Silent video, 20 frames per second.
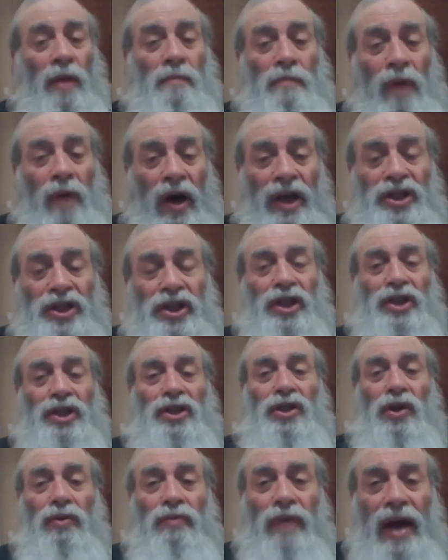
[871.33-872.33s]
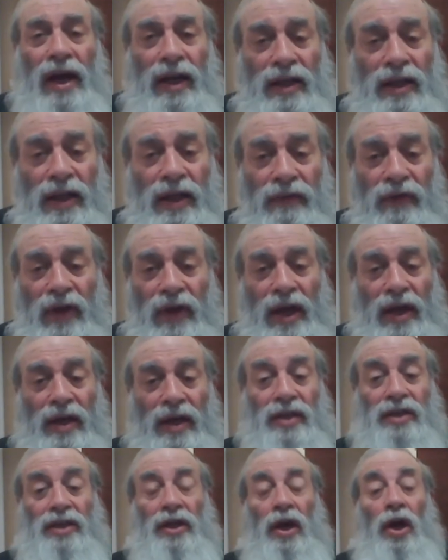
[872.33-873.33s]
Moshe's directive
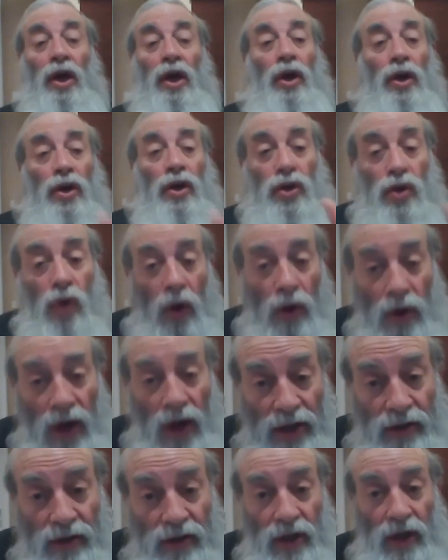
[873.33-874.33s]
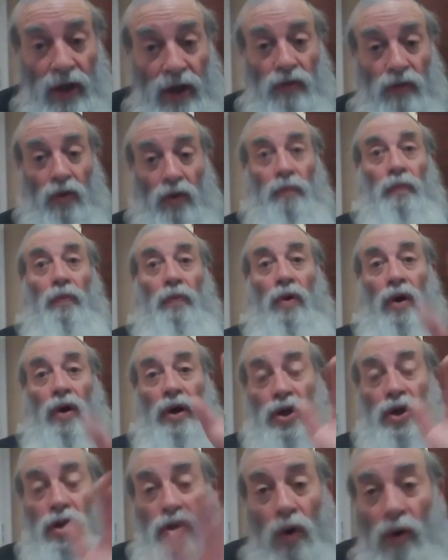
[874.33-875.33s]
is your idea group
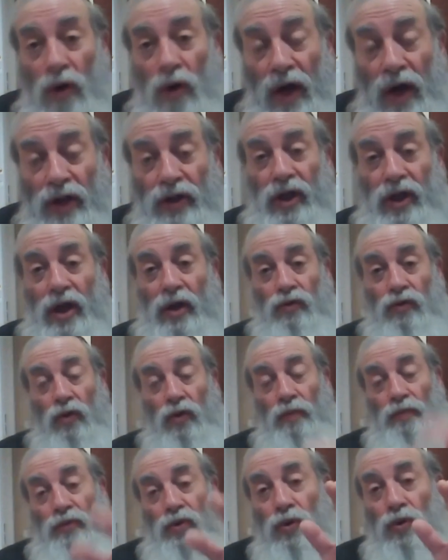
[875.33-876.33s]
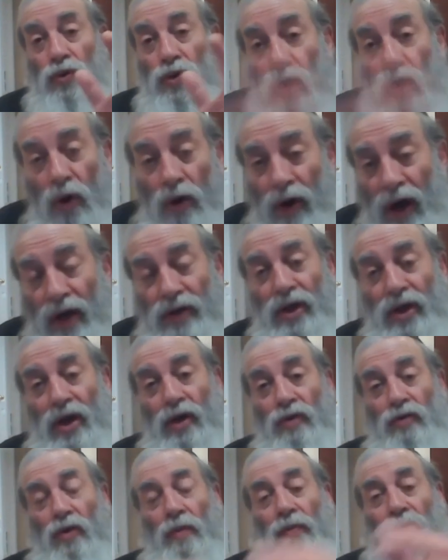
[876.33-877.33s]
1, your idea group 2, your
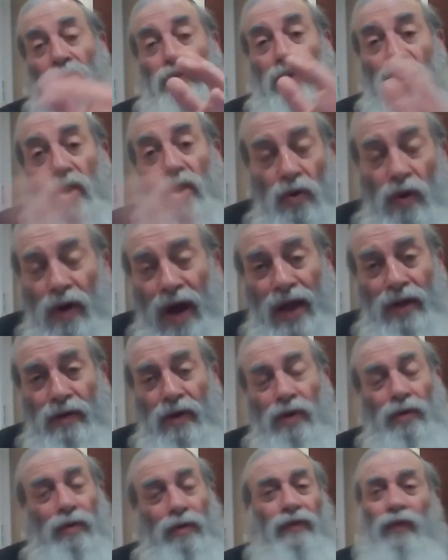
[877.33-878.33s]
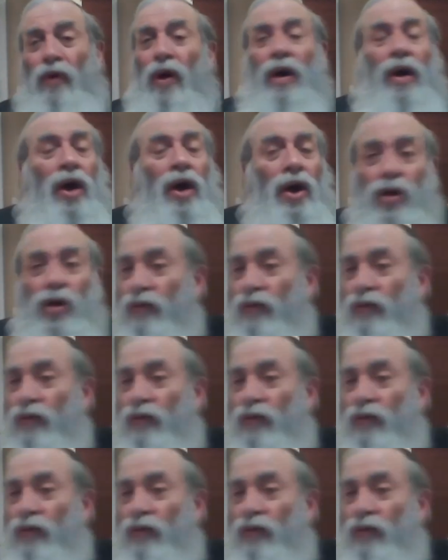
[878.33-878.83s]
idea group 3, your idea group 4,